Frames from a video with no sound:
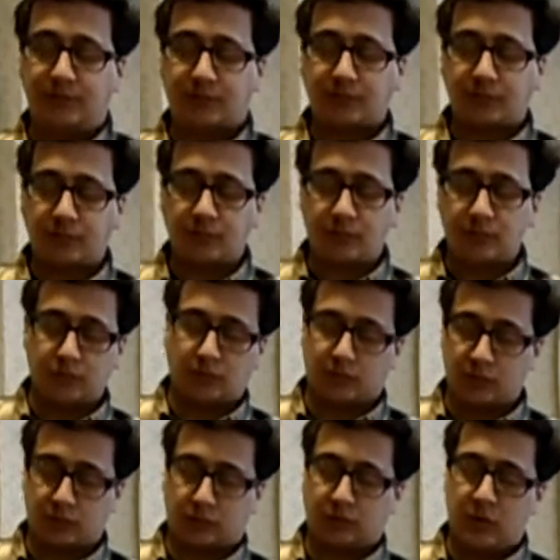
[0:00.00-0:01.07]

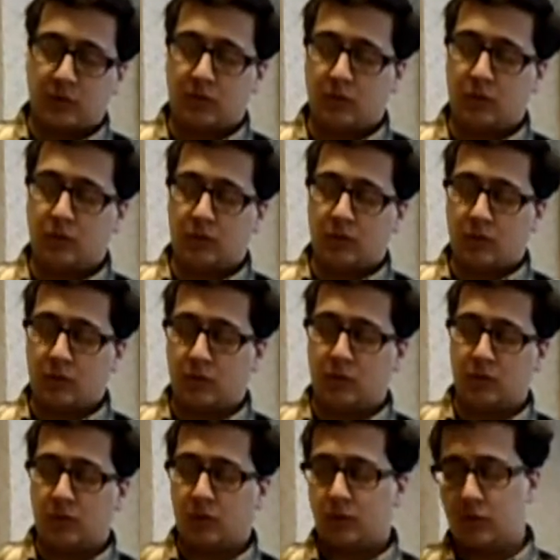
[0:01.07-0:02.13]

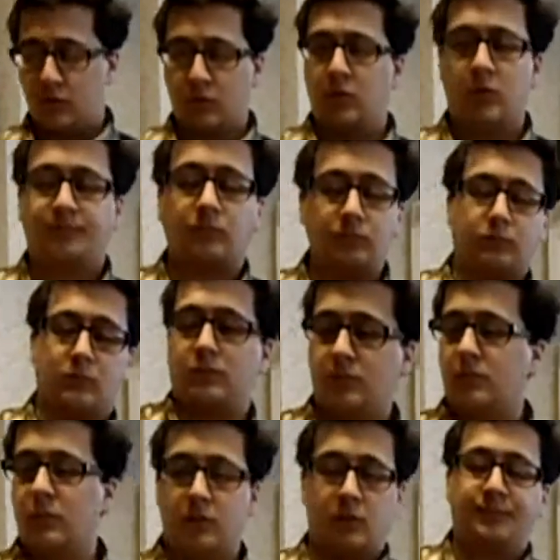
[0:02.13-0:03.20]

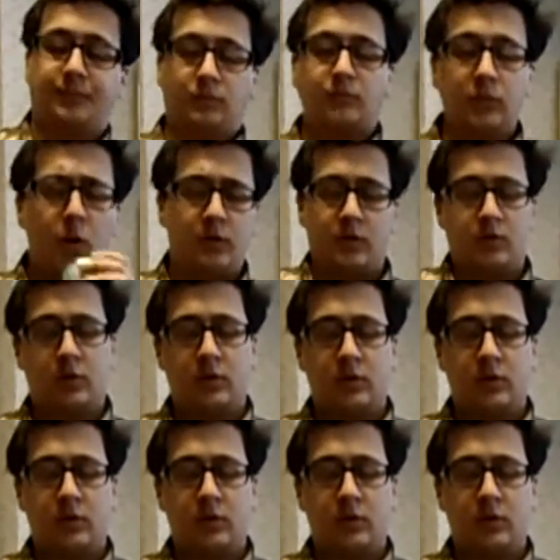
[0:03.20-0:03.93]
Nothing is said.